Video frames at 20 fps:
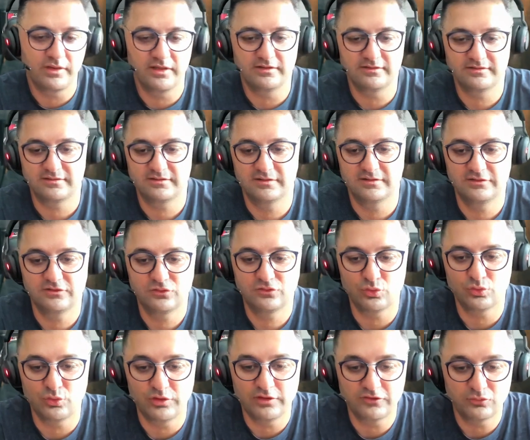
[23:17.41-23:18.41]
us
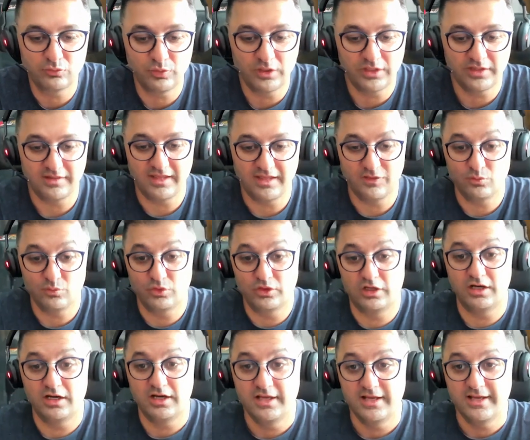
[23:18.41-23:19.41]
stories when they
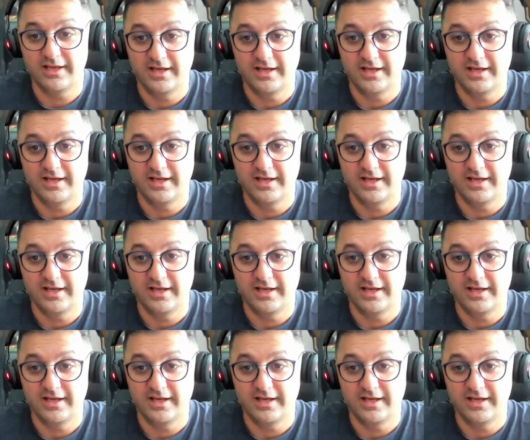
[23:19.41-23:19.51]
were